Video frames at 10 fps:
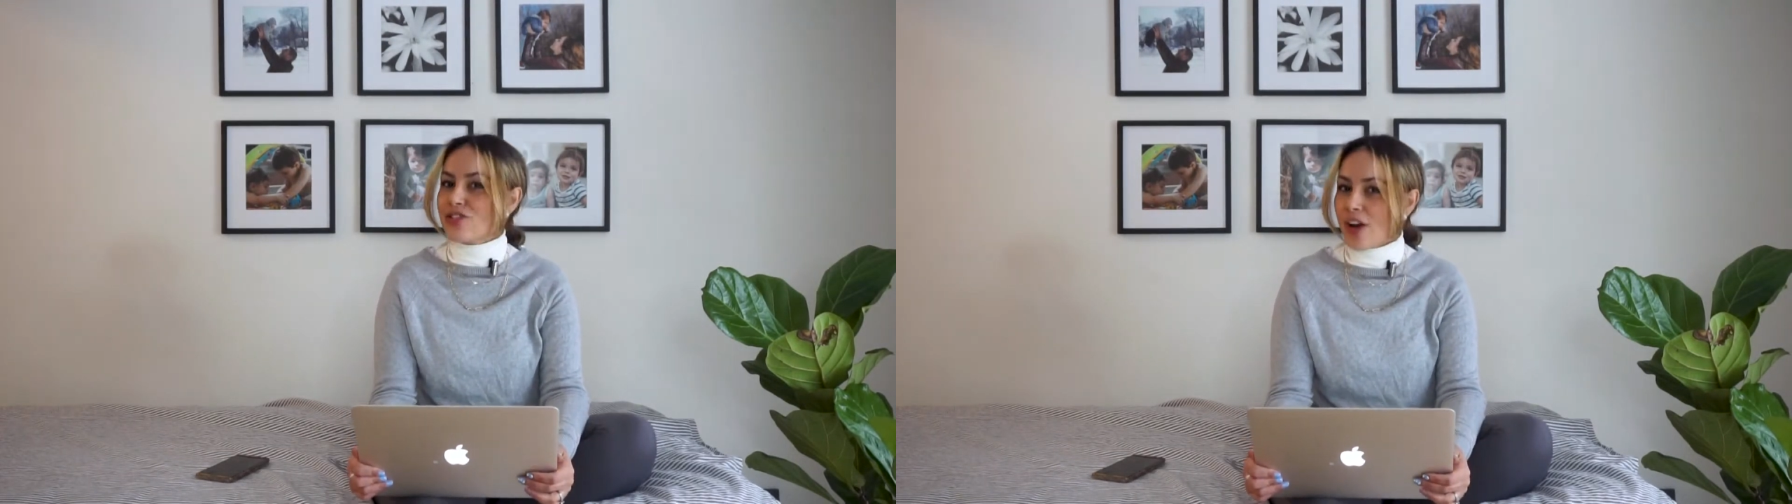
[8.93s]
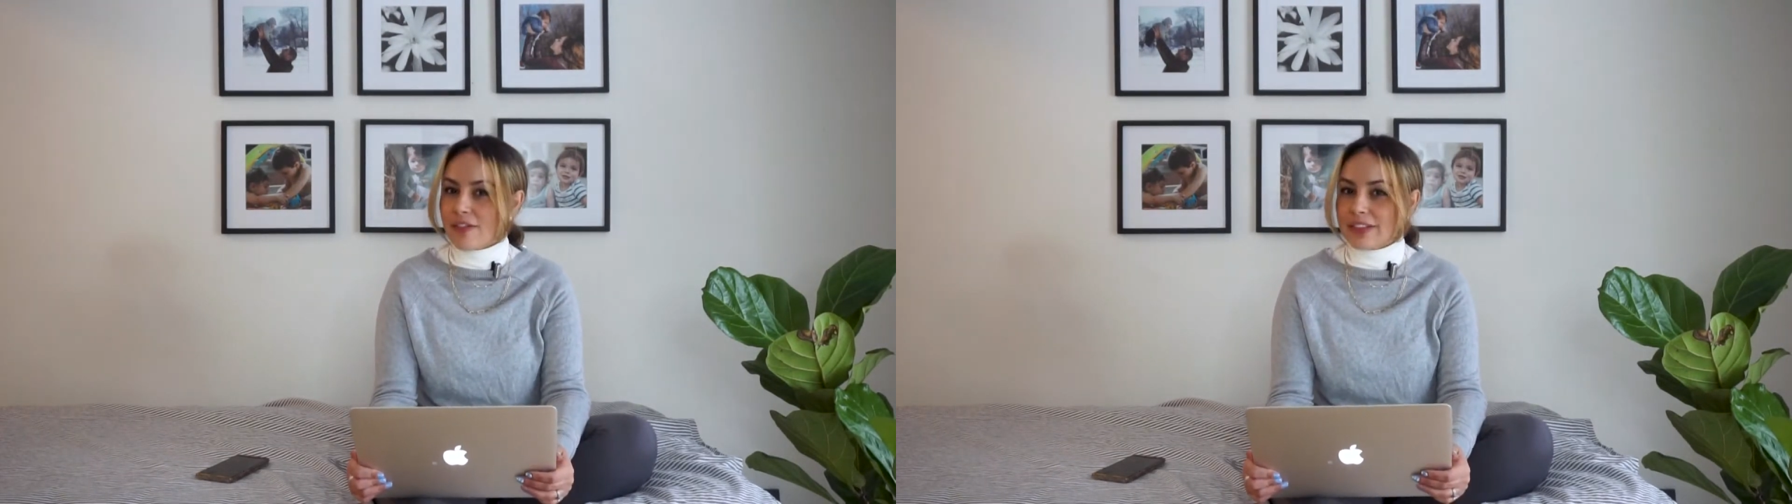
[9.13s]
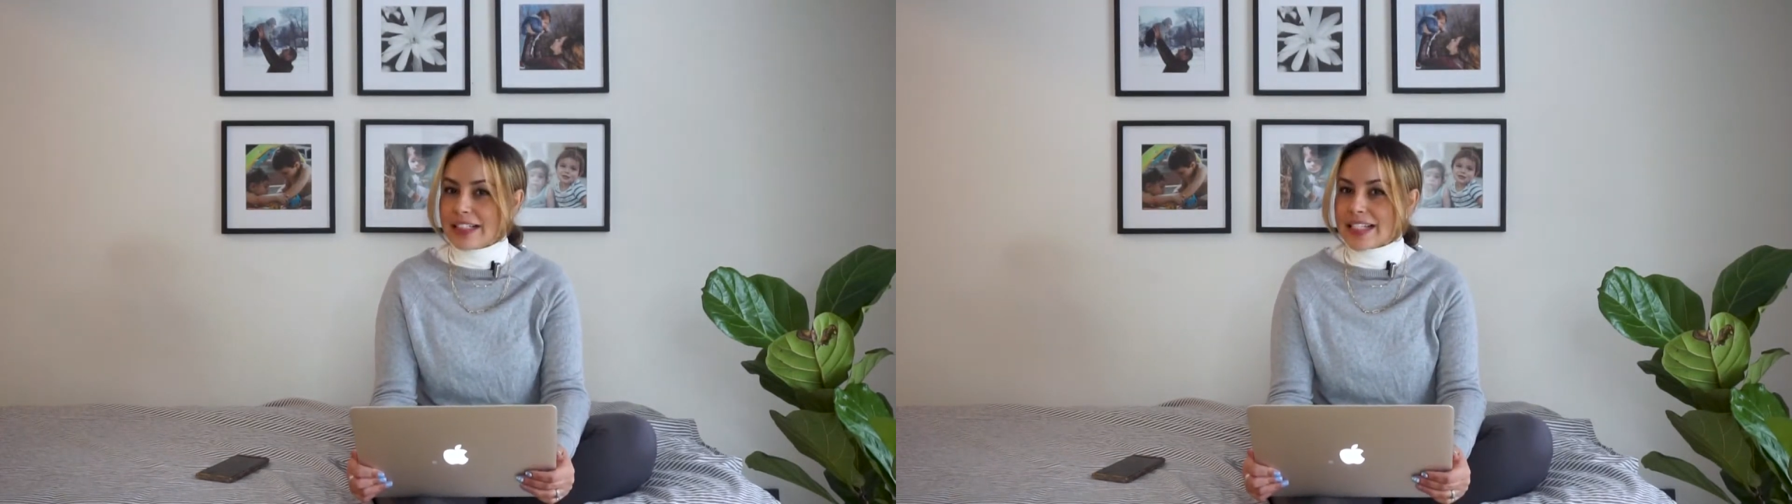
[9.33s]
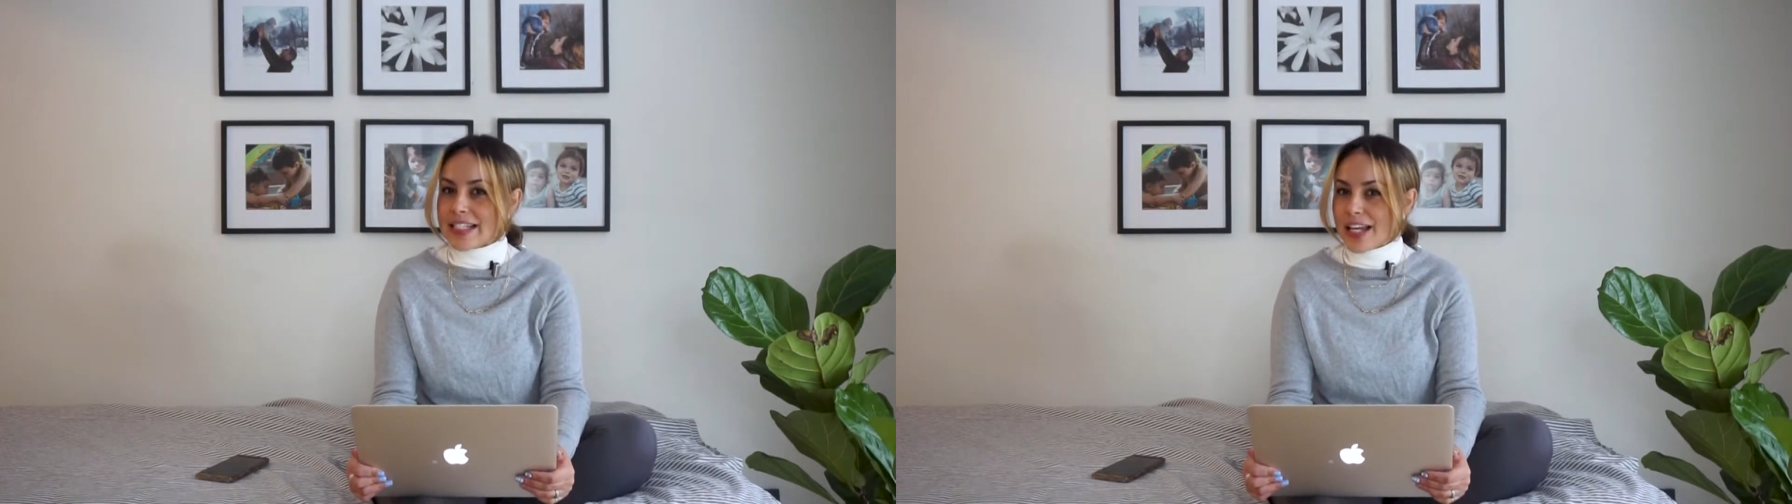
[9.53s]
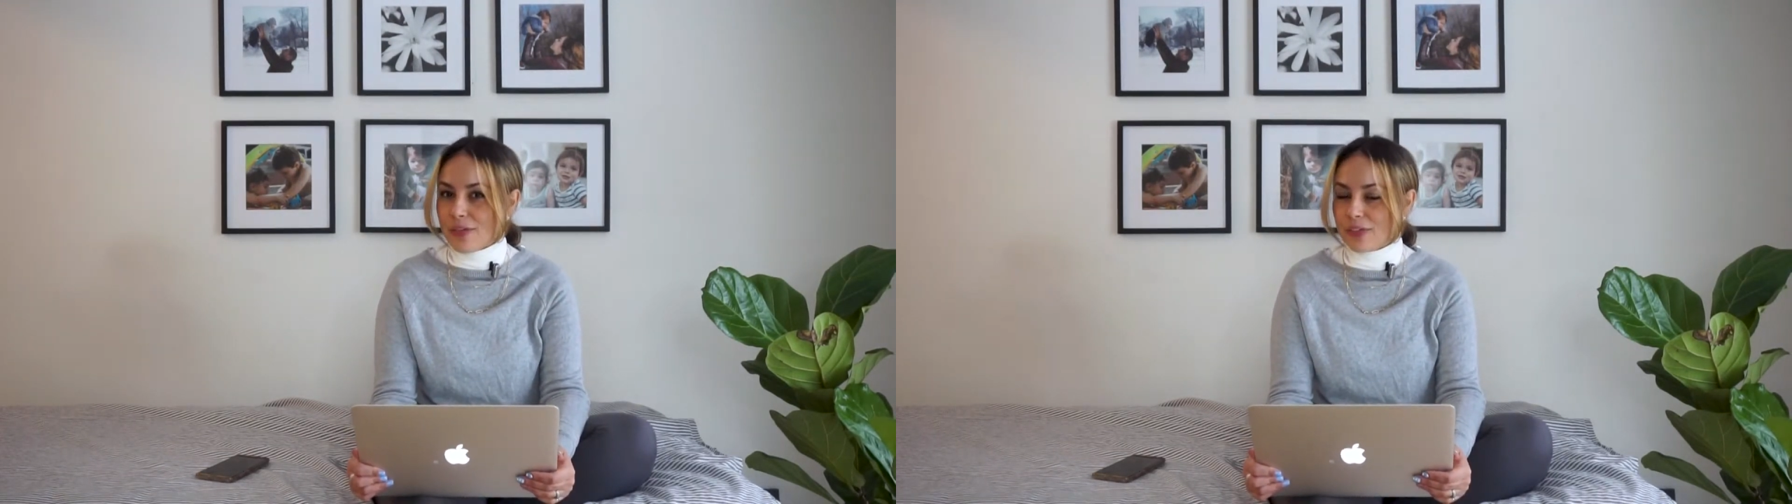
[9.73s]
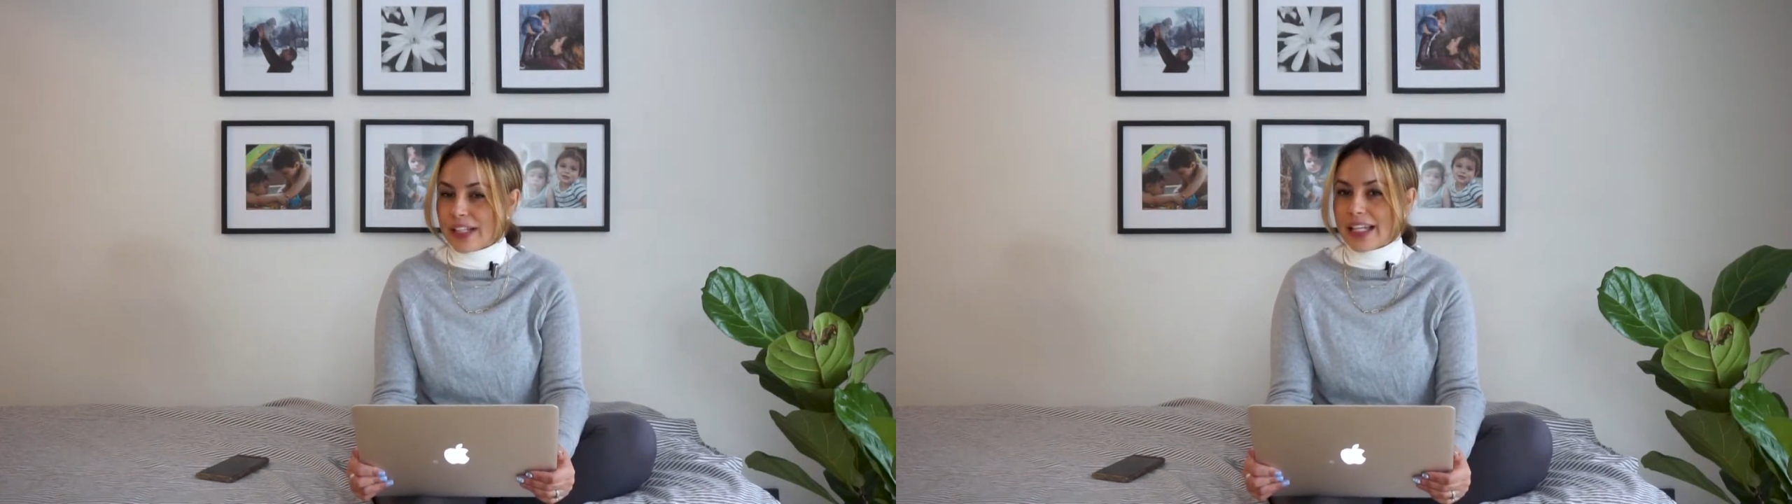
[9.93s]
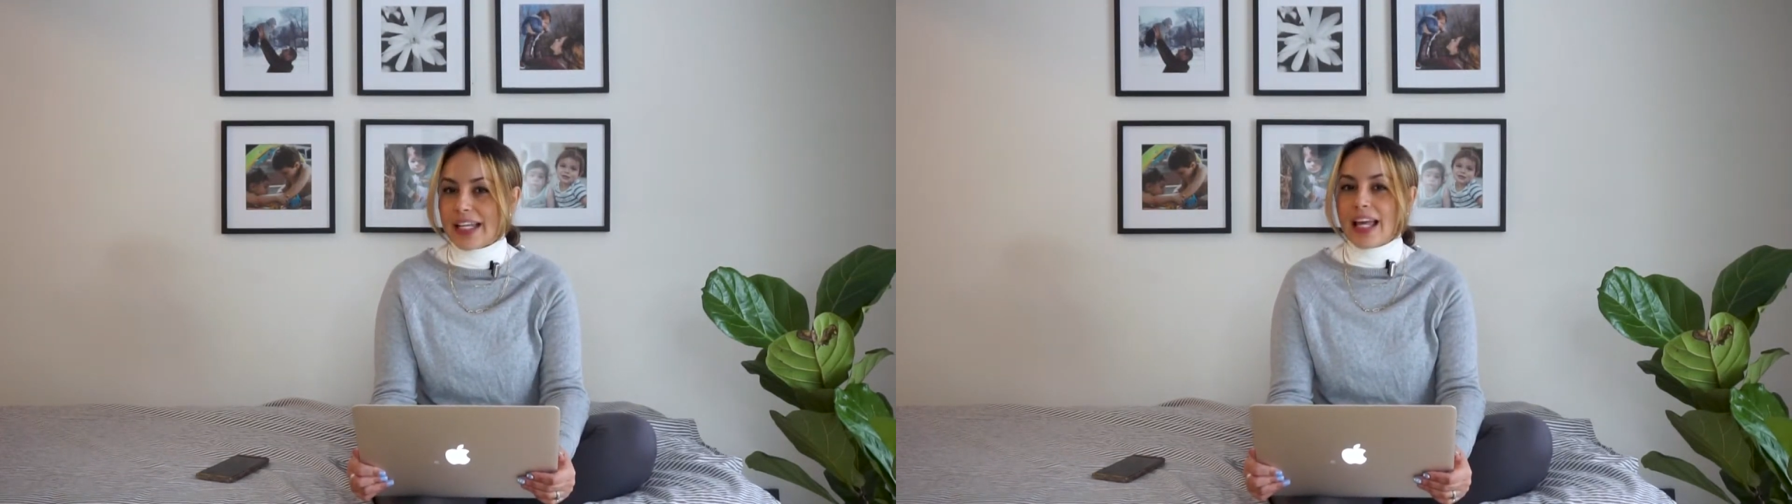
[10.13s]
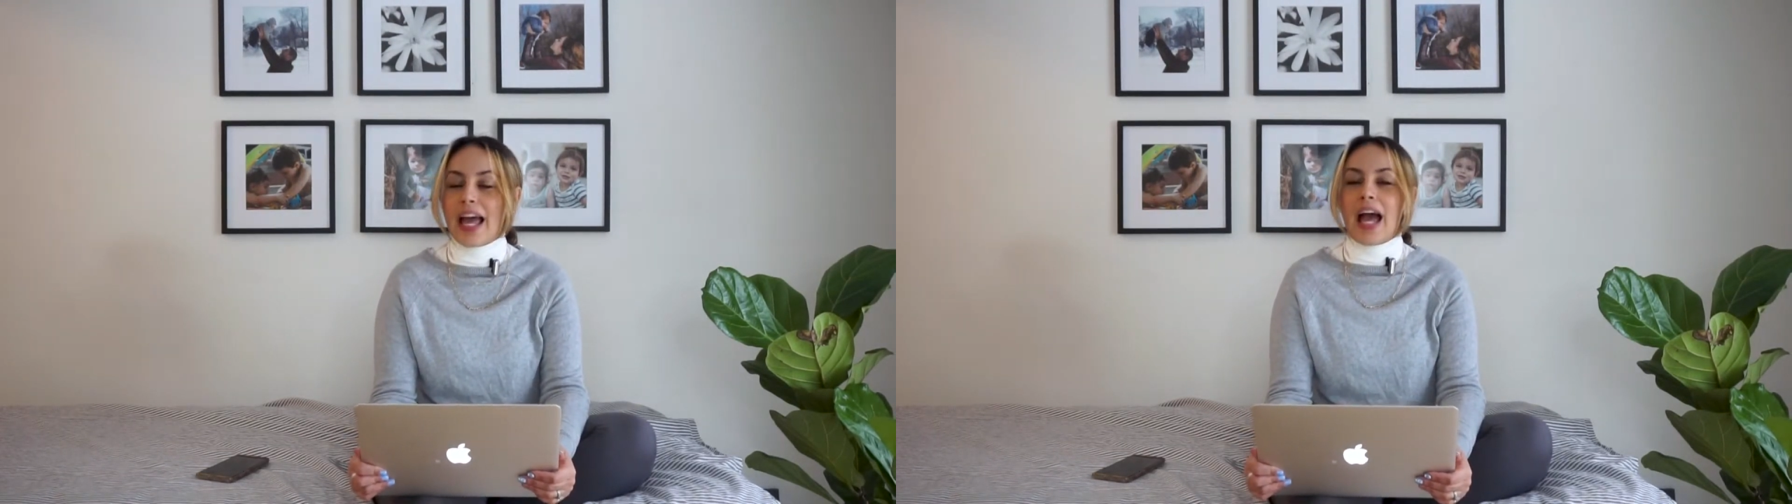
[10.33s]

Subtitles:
traveling safely